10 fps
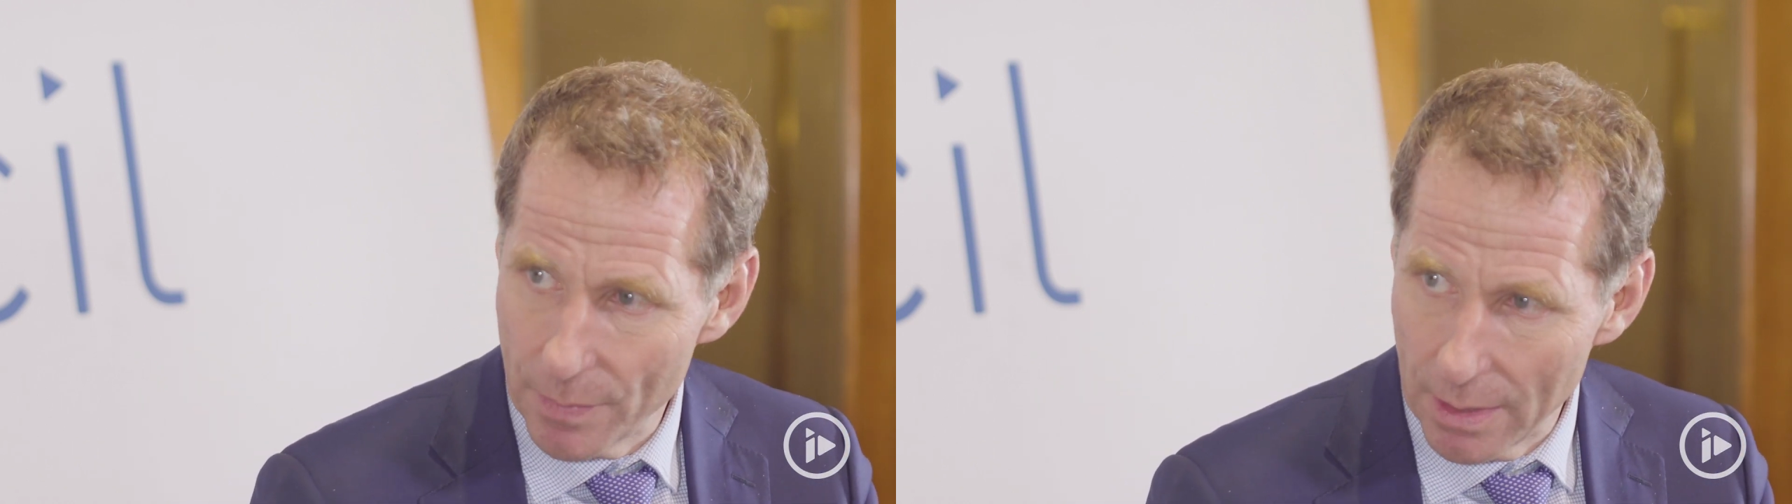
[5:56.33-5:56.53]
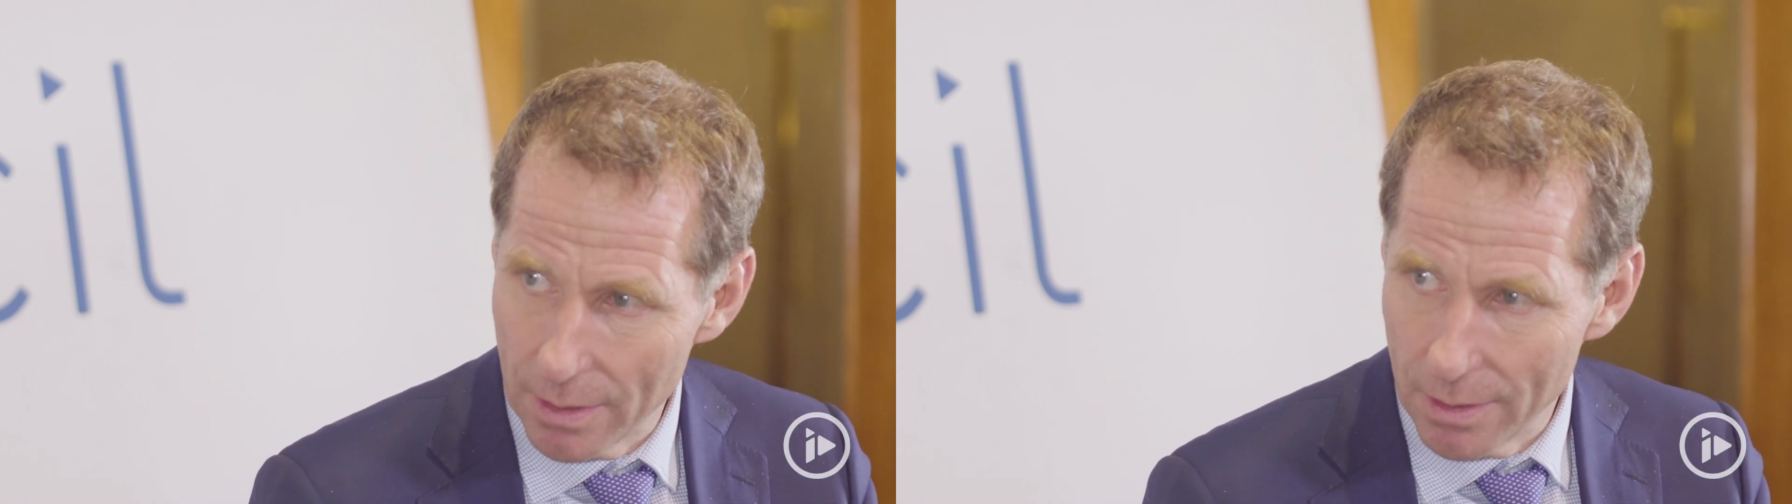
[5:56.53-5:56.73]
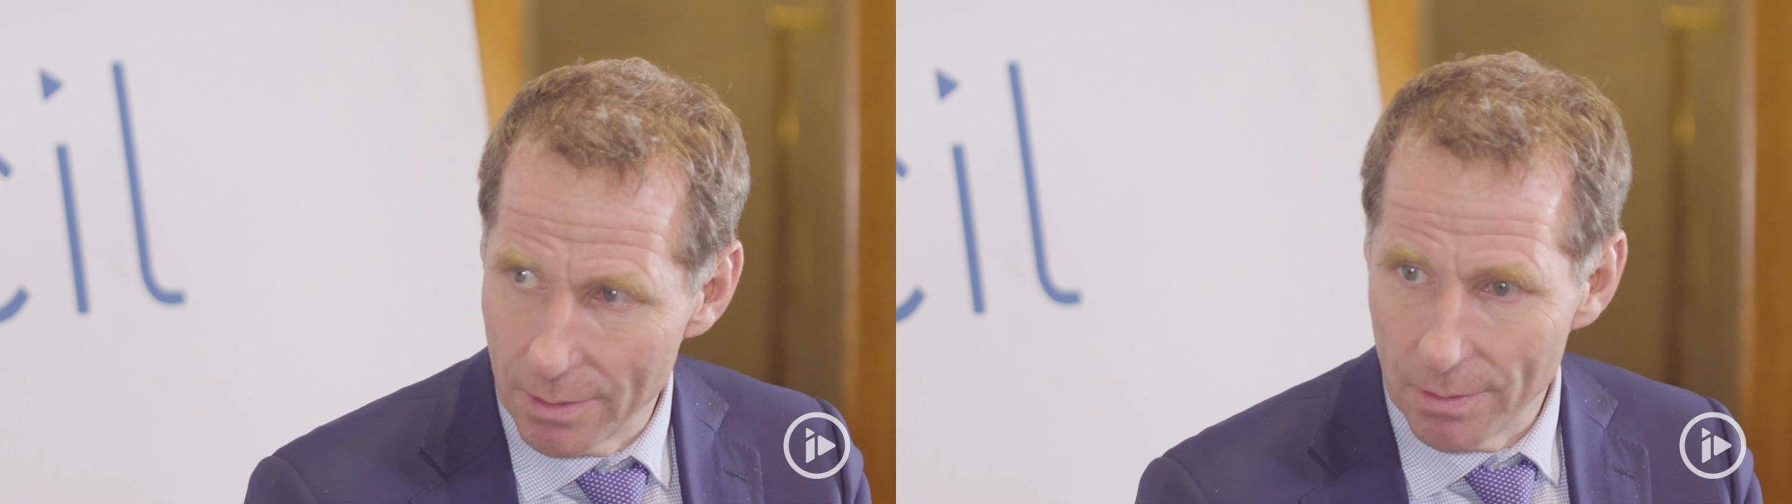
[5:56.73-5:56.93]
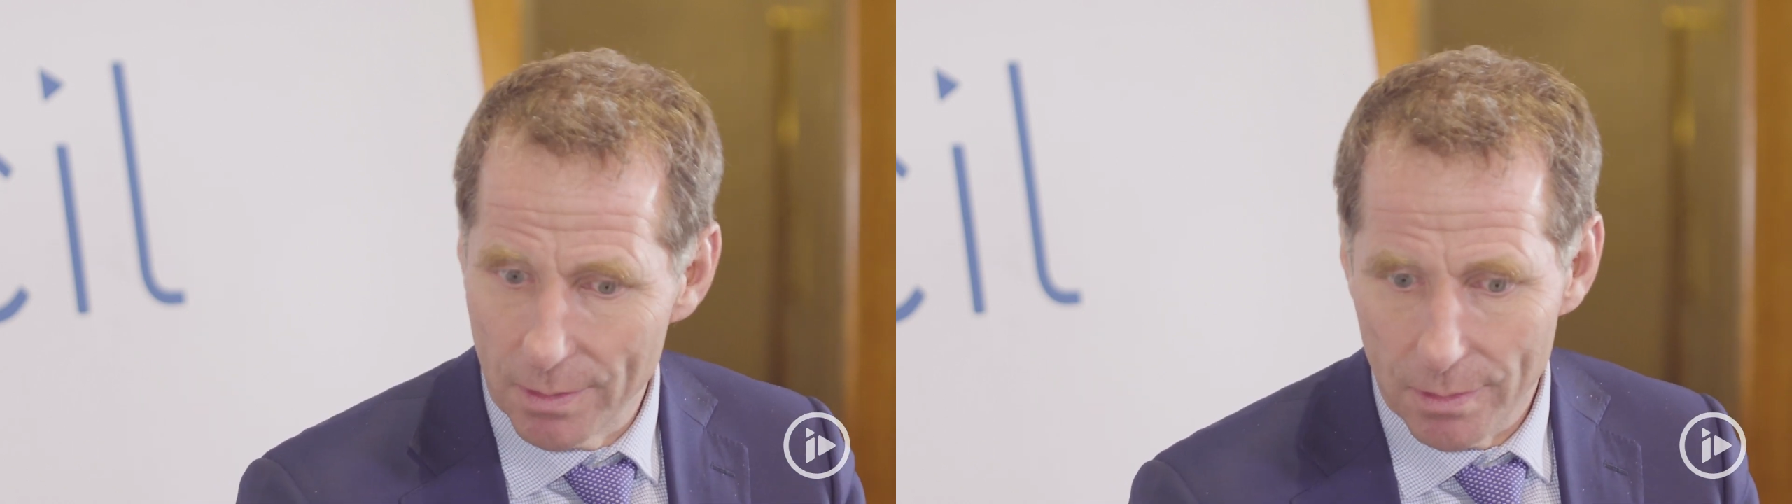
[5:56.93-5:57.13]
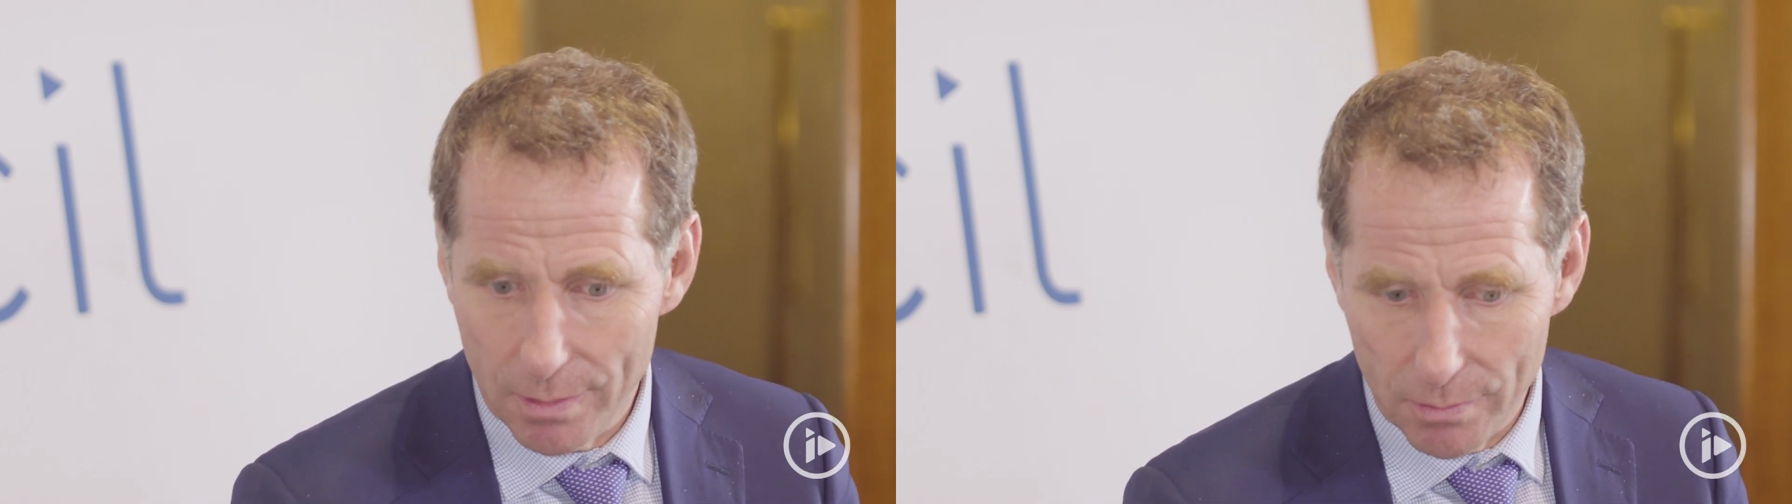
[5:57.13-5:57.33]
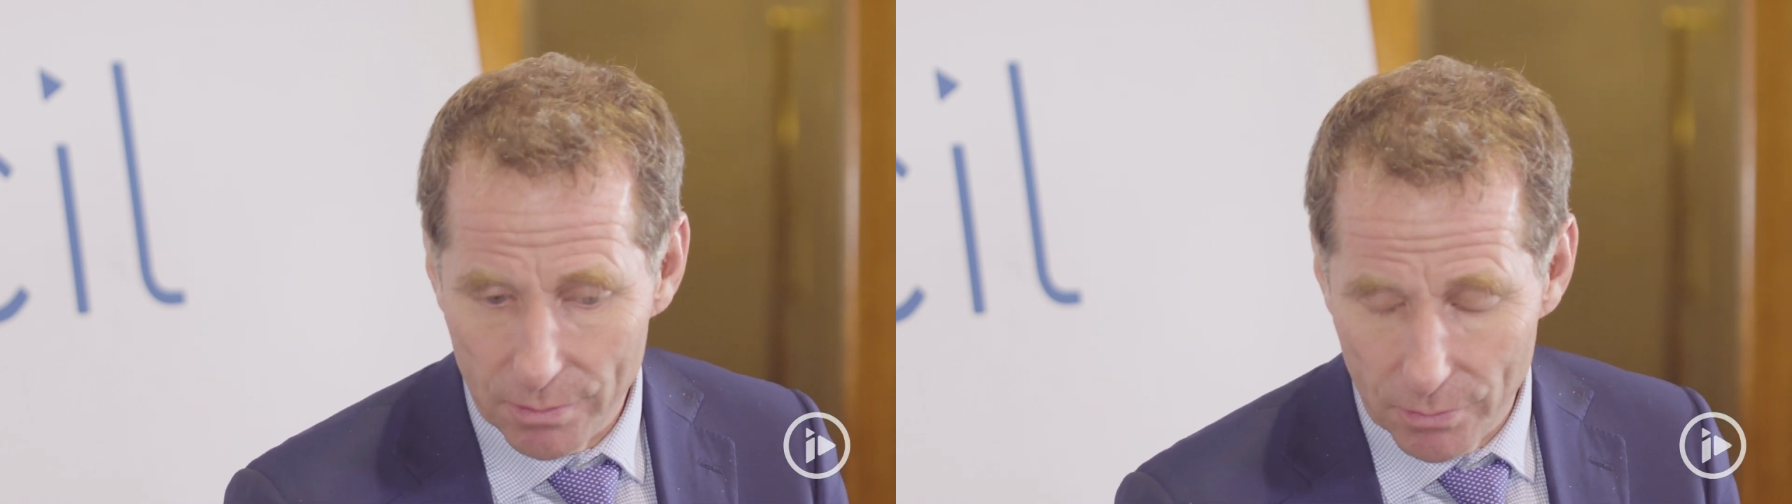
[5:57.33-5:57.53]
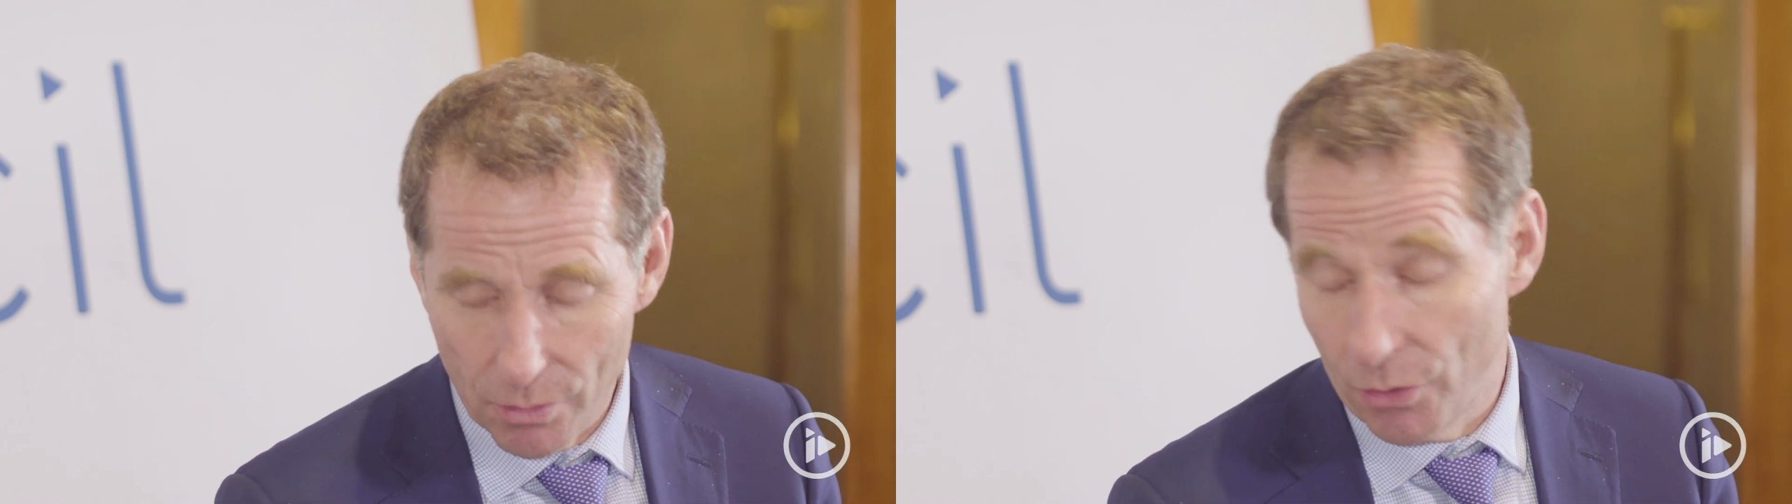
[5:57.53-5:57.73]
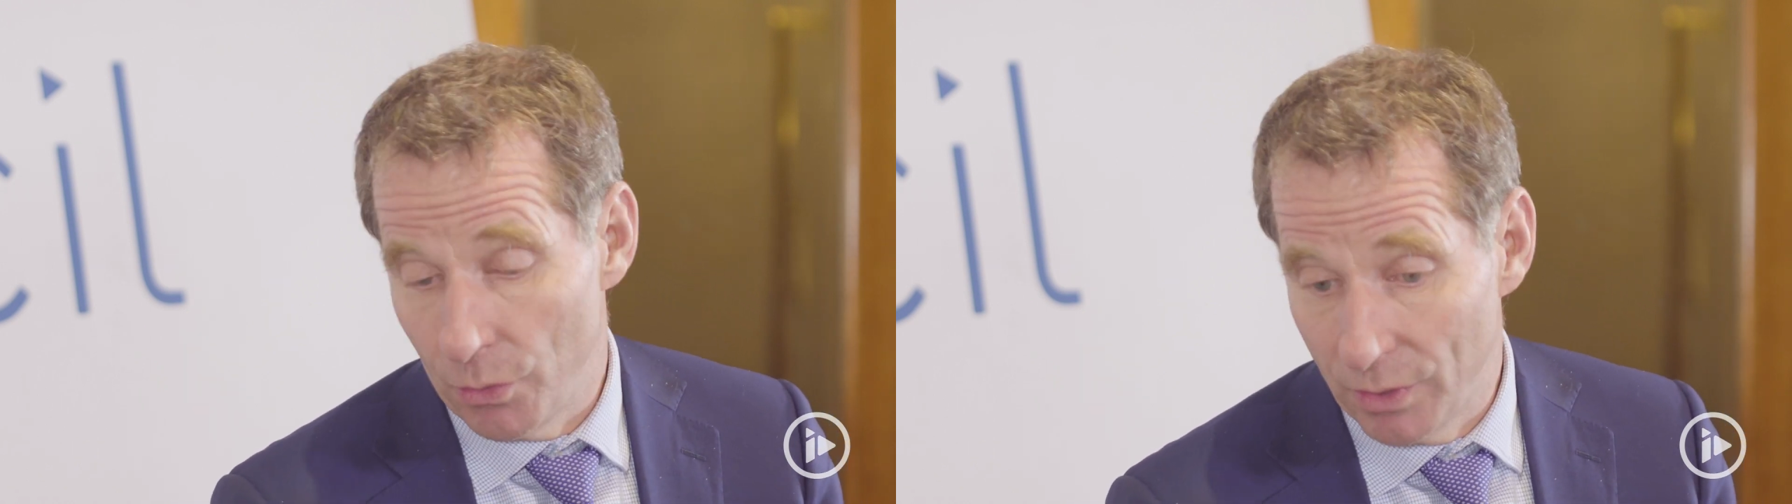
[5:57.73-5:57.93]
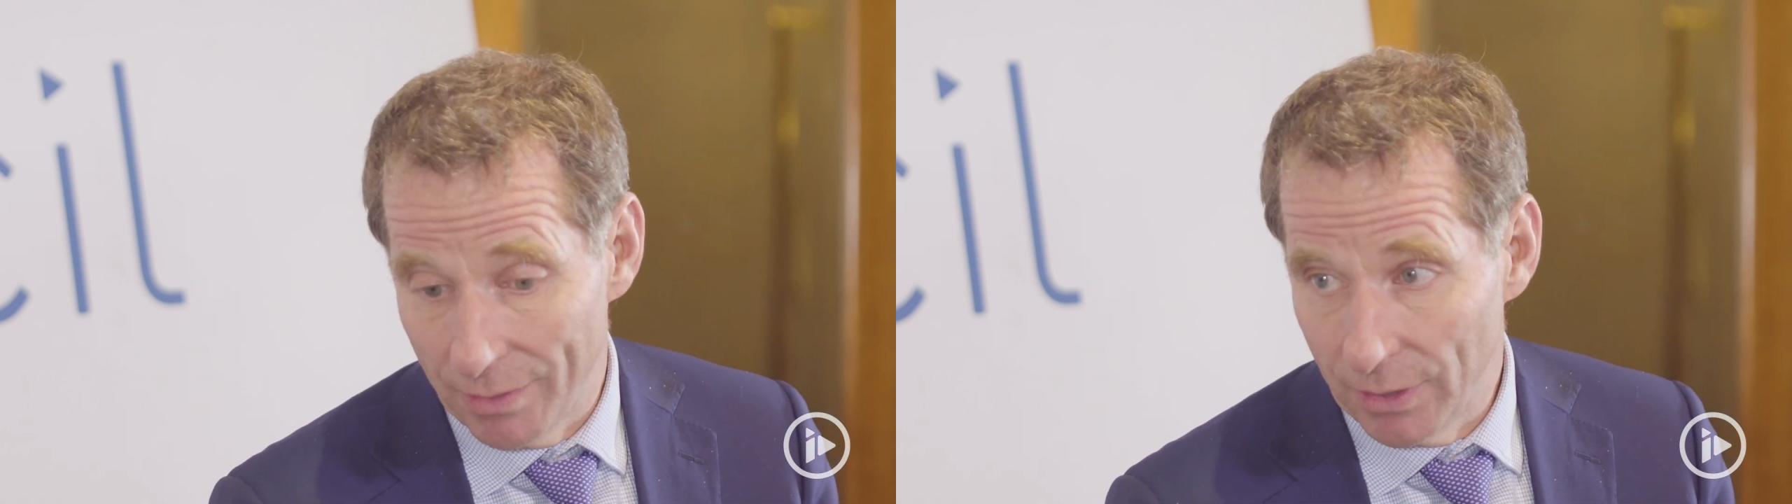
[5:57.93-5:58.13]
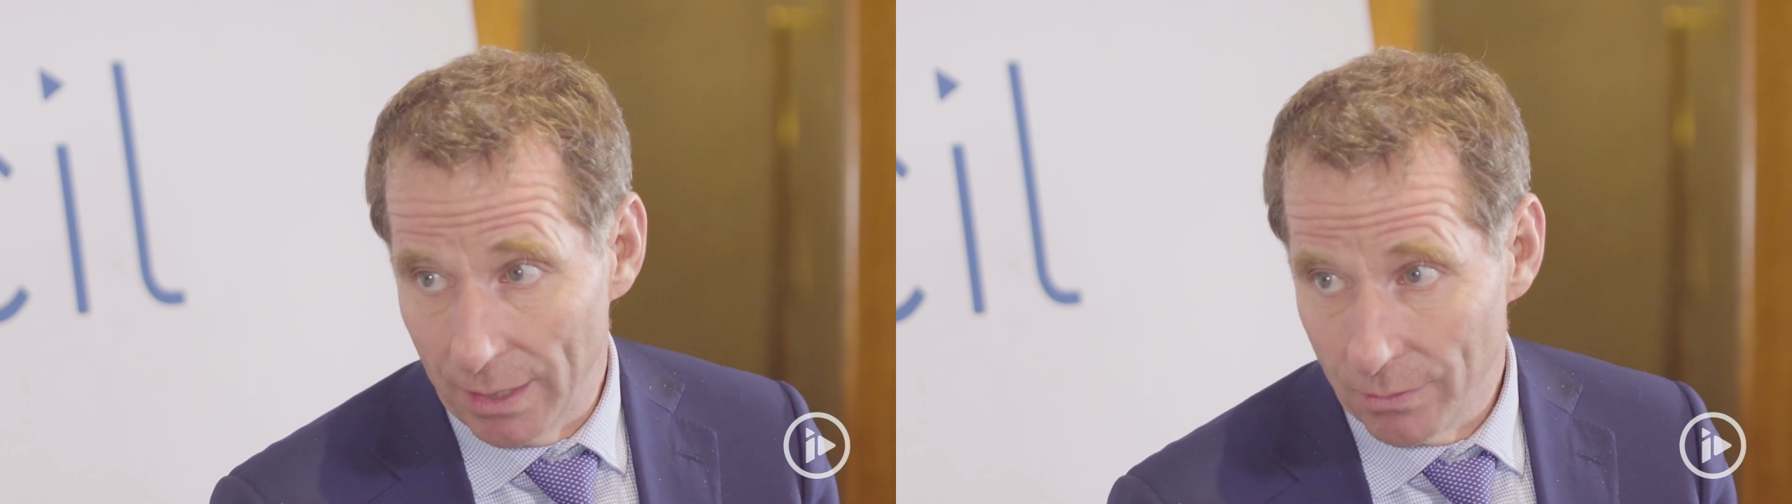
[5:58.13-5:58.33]
through
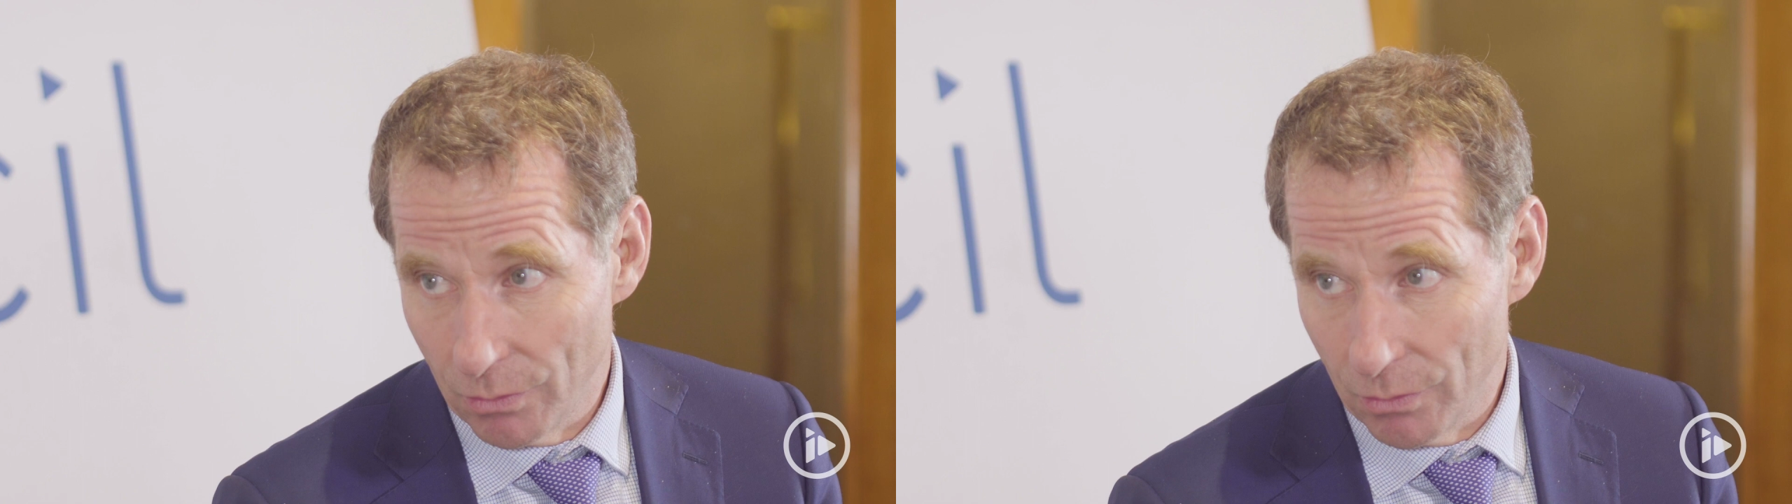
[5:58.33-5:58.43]
dividend